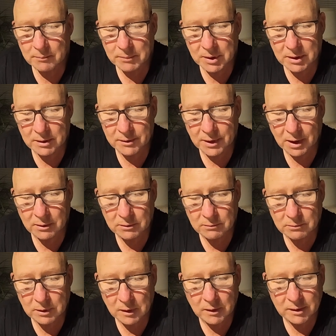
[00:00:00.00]
But no,
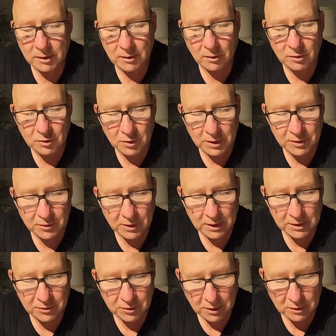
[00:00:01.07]
what I can honestly
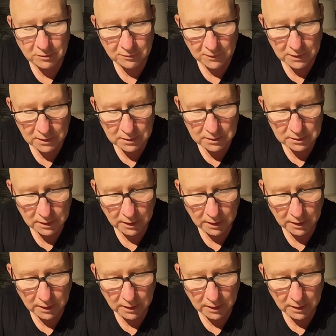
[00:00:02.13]
say so far,